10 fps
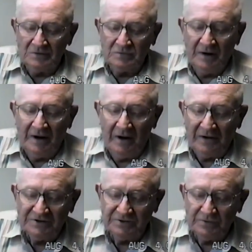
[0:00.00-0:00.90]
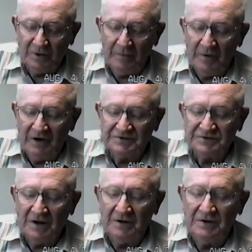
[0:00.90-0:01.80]
well, this is what my
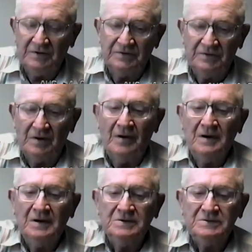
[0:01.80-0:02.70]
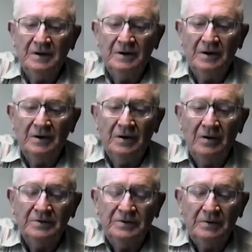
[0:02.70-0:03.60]
son is
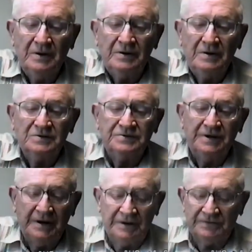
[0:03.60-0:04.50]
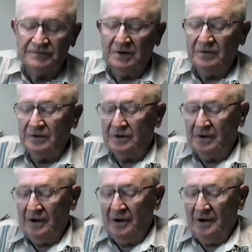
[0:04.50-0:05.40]
doing. There's tickets there that
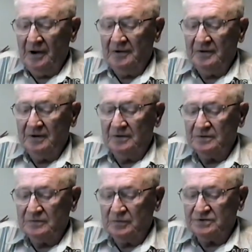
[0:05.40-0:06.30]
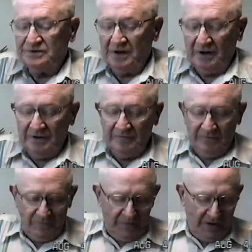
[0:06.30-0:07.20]
we're selling,
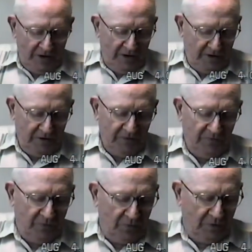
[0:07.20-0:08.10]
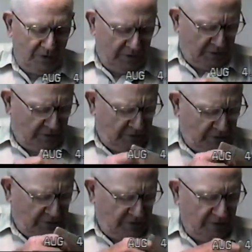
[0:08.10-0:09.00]
and for
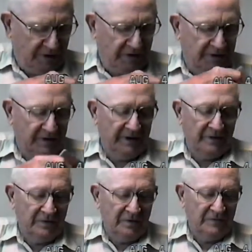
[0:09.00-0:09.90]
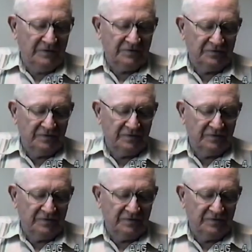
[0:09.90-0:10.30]
the get together of this